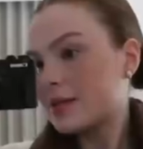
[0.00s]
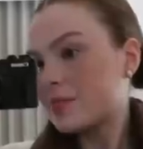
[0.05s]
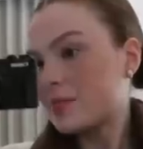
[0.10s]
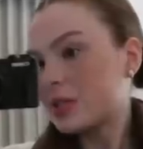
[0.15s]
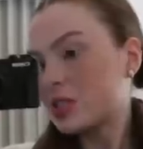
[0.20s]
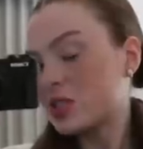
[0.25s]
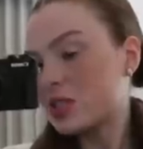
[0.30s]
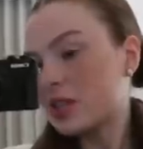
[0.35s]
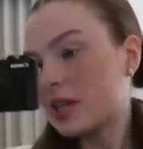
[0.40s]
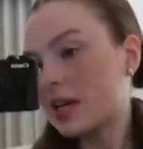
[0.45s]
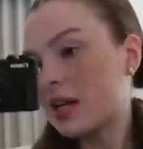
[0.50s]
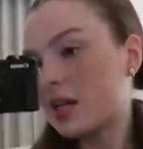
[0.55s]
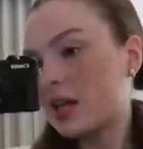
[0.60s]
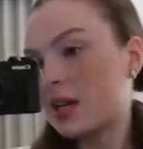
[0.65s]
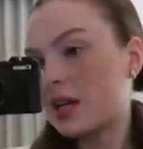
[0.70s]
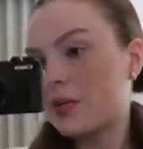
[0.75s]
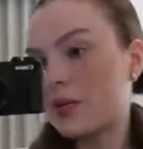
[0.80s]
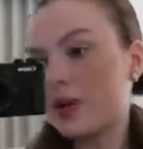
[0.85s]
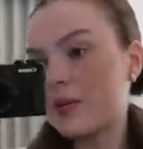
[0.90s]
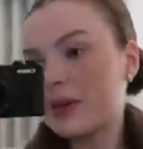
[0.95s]
Much
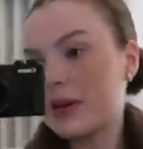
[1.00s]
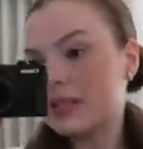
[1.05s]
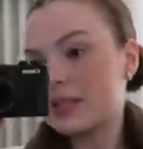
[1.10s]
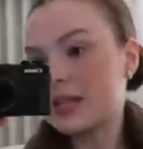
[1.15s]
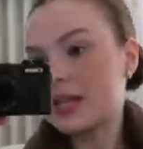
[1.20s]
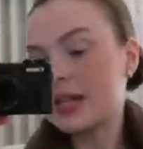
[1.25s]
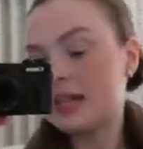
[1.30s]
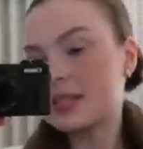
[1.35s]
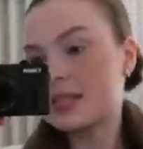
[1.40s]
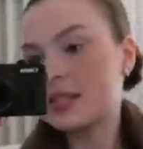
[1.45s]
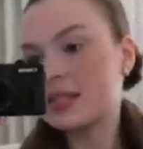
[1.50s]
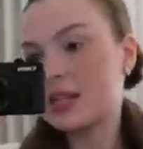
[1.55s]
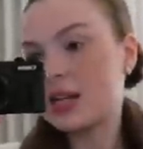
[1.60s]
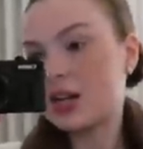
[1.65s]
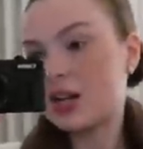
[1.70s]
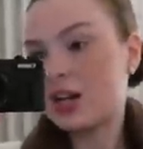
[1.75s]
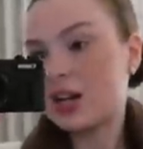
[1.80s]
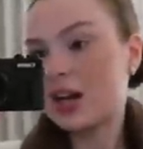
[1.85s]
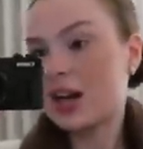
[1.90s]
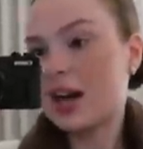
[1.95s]
later, we're about to head to
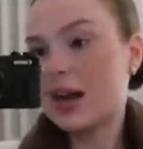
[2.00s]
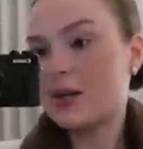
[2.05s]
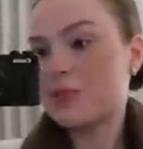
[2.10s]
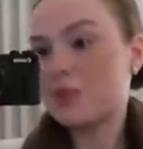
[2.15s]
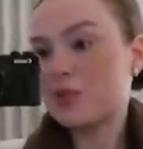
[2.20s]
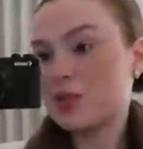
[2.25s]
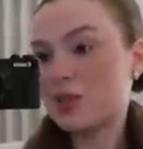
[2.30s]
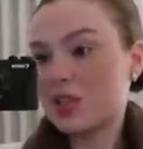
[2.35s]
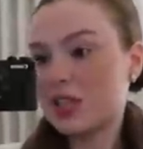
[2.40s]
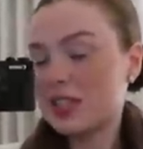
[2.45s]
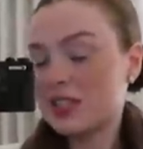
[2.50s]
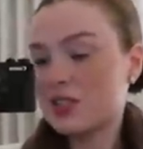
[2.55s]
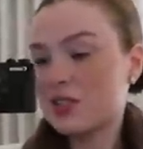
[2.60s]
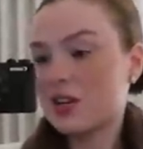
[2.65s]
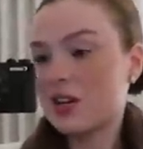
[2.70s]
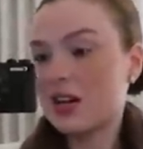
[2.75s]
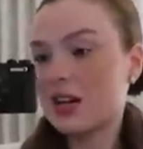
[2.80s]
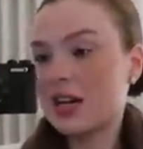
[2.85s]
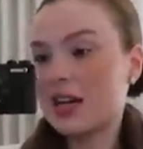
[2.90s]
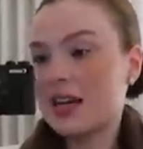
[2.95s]
dinner. I'm really
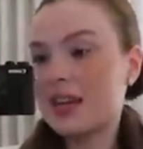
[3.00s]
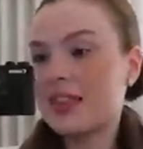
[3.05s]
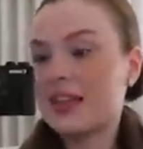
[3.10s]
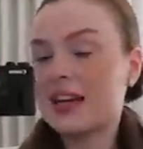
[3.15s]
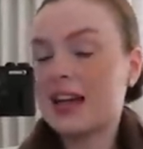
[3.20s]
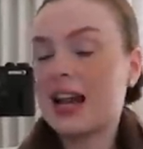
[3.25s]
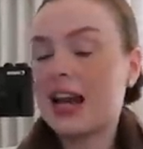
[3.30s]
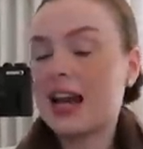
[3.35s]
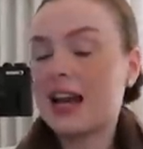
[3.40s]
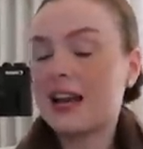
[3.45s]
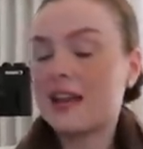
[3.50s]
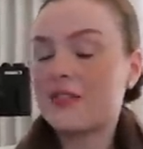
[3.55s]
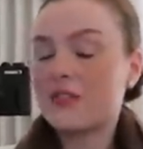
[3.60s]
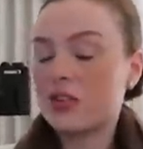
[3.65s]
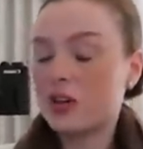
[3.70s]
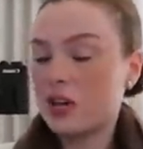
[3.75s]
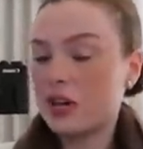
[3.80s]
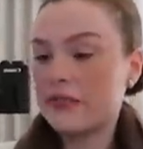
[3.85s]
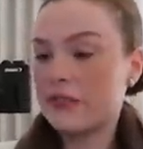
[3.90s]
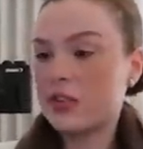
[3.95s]
sorry that I have
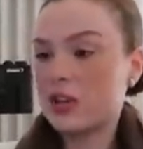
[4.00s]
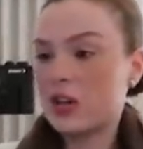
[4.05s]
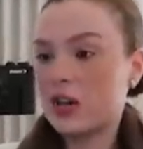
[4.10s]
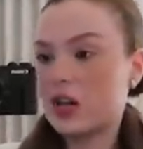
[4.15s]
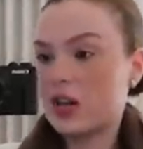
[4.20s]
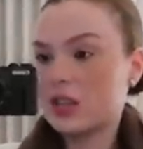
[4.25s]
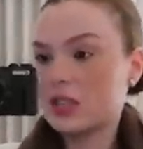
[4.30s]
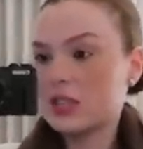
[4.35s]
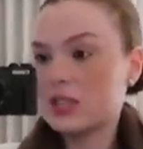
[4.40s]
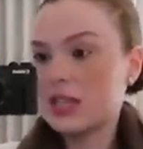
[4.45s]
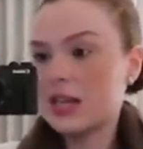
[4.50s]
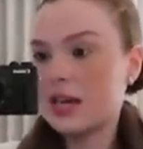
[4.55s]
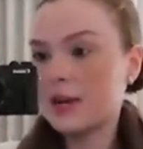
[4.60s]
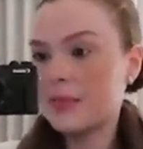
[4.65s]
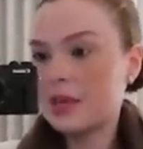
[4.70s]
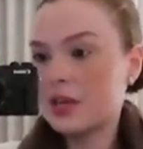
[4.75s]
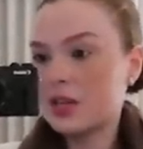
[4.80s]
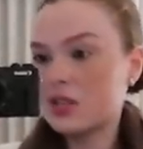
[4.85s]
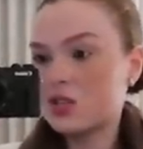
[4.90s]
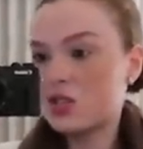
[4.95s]
not vlogged that
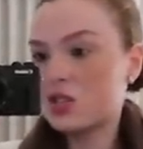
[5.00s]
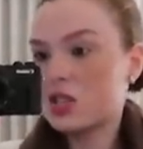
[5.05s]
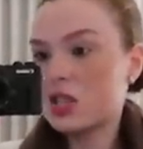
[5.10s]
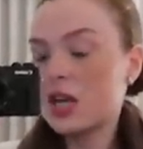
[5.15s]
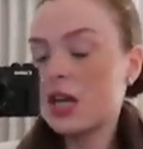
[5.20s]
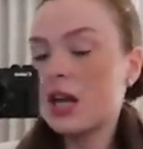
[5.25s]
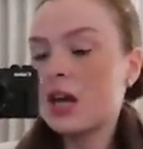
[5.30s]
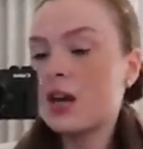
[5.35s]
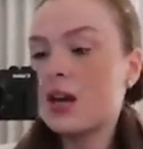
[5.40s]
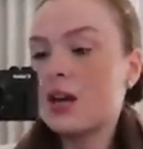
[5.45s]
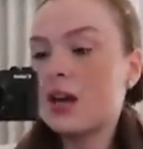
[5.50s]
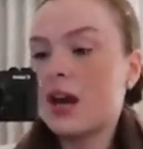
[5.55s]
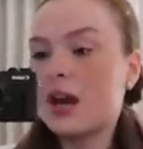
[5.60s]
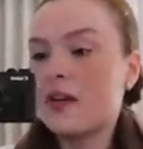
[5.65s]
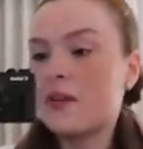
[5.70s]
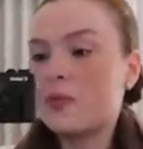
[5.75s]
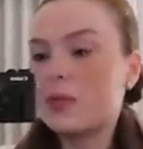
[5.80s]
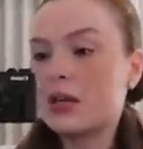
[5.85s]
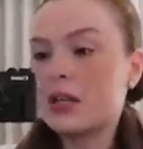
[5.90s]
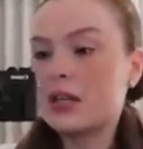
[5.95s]
much.
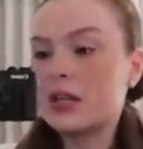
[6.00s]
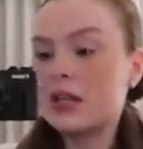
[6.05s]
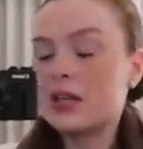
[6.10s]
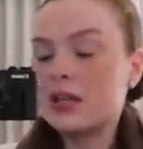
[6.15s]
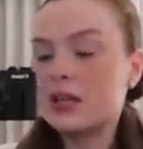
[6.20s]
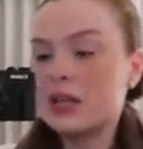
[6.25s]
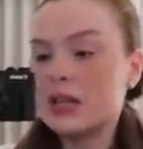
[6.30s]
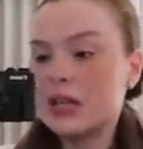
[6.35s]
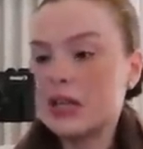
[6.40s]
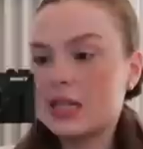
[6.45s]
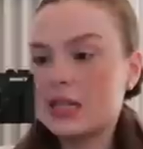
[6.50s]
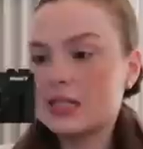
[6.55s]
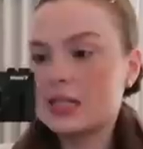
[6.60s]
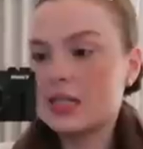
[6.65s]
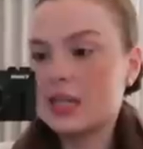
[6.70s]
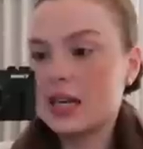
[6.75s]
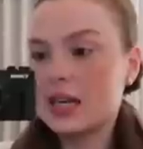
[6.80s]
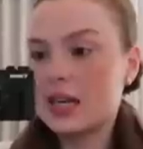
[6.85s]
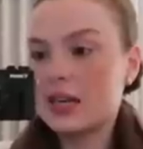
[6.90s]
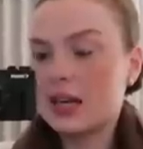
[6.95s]
I've been needing
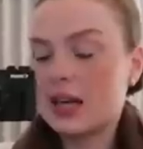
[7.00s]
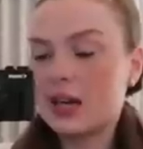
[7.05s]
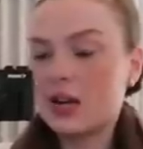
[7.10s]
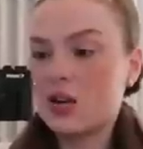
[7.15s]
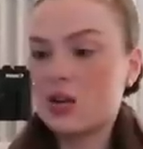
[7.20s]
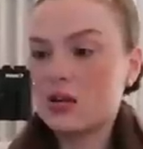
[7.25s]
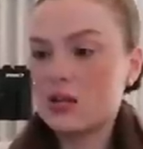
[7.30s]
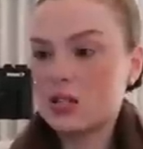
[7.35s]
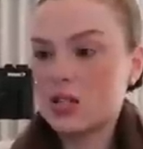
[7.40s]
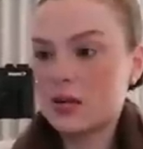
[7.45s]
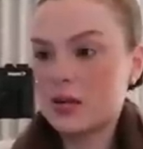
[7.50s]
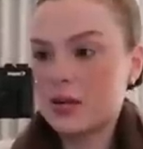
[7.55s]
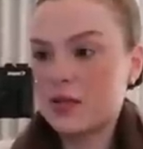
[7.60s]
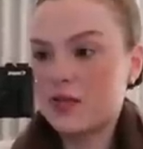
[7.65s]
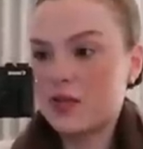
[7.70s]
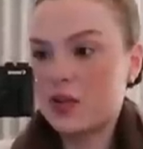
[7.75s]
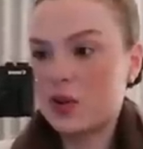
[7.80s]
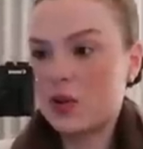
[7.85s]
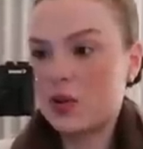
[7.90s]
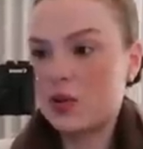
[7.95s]
to get like content on my
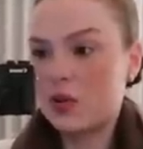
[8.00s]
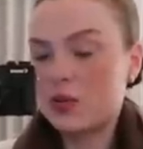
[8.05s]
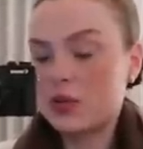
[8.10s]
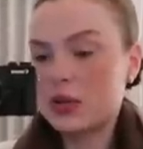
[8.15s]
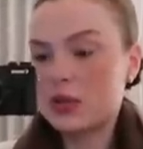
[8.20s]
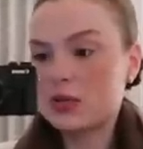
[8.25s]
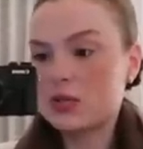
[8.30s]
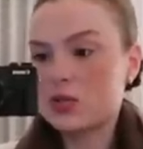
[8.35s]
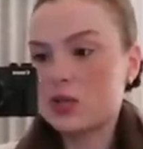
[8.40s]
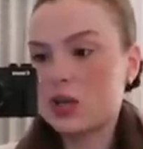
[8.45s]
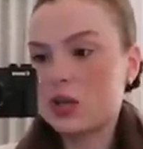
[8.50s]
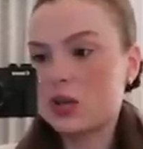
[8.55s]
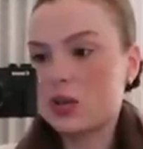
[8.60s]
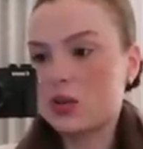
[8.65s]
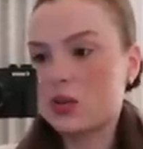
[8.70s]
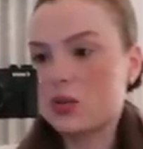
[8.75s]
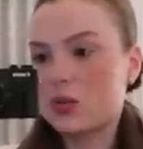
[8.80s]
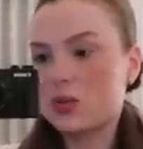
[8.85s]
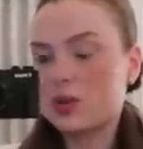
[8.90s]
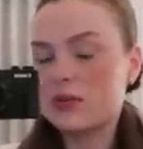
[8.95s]
phone,
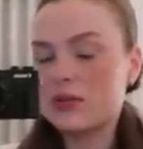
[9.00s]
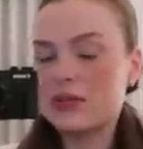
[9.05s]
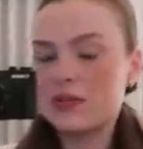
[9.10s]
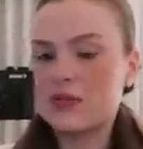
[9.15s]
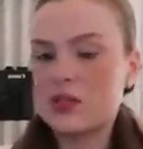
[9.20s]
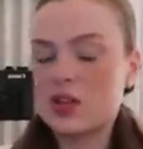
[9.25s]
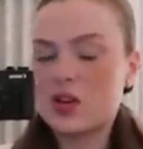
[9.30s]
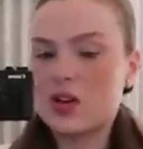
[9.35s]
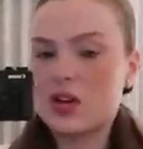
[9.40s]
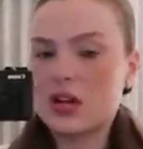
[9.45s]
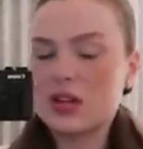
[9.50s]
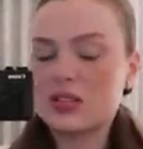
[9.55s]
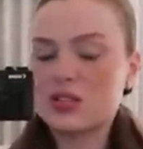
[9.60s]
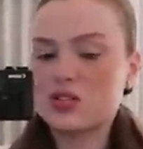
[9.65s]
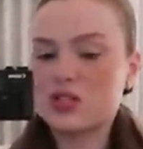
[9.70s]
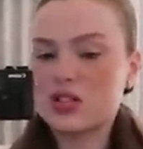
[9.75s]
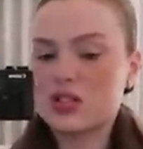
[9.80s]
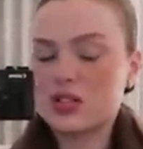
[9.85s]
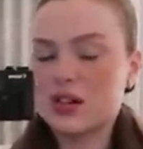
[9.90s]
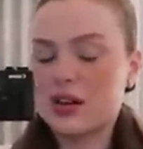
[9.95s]
so the vlog is
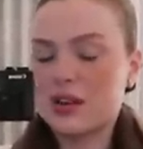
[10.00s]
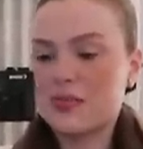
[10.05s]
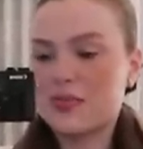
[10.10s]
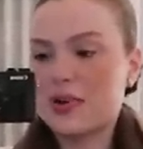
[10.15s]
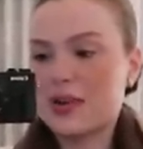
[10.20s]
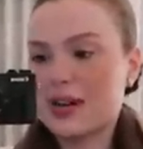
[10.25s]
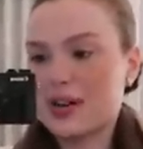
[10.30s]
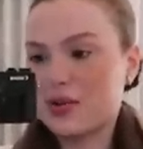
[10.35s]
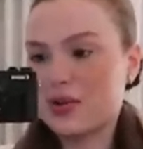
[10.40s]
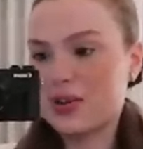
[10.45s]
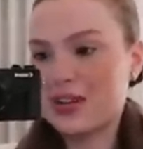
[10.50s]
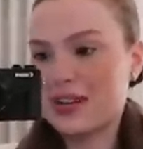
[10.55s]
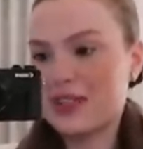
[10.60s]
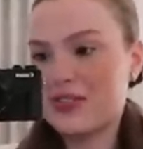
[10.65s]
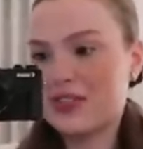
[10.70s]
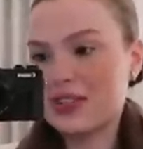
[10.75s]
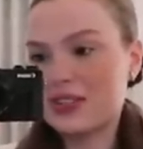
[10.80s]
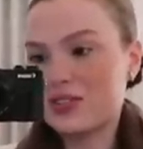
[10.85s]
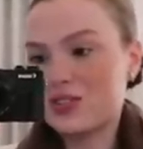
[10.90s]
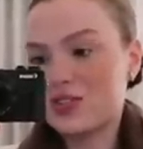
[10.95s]
just not a priority
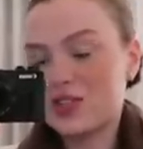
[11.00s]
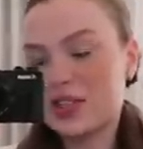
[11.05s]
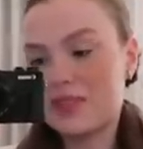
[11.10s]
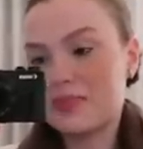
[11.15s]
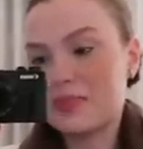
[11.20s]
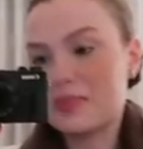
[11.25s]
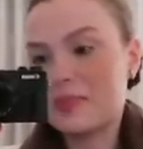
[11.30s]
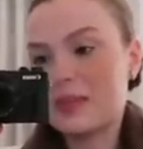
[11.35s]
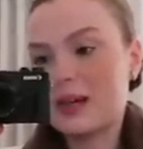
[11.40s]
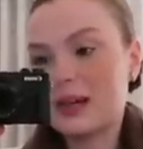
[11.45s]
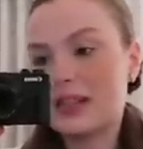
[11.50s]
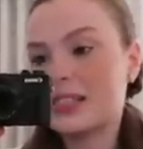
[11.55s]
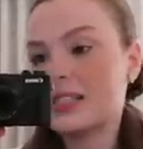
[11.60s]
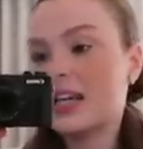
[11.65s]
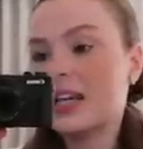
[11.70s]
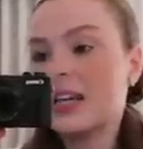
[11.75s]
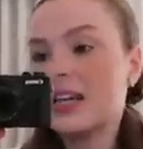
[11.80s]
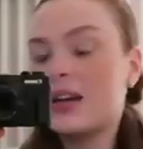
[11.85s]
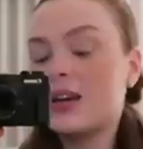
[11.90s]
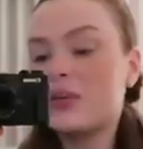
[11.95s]
for this trip, but
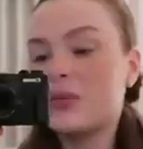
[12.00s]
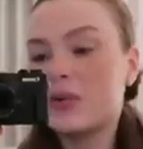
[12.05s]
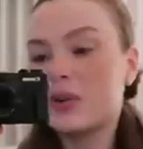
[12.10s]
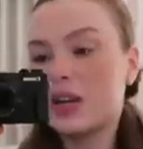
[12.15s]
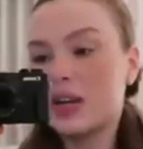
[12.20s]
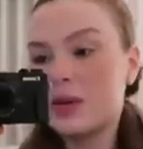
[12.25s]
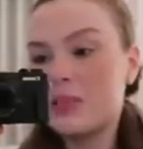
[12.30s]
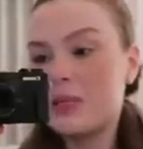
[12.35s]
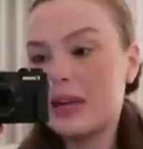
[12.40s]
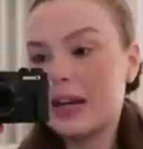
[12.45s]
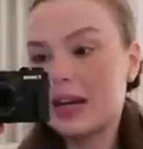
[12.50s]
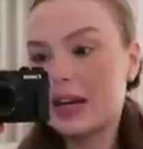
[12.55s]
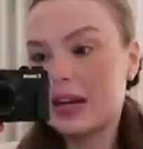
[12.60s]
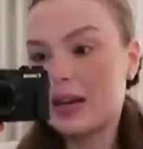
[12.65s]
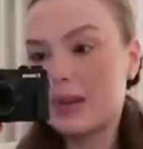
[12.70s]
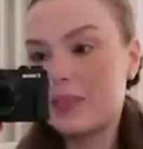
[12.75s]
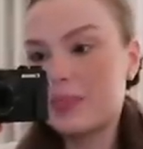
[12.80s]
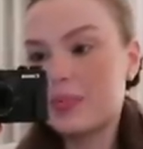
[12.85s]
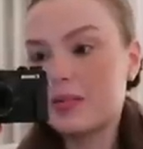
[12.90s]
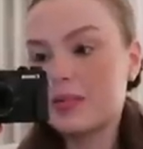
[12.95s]
we're gonna pick
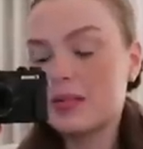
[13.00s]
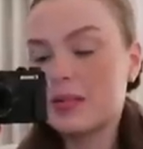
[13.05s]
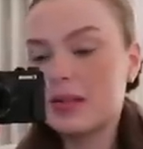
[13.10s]
up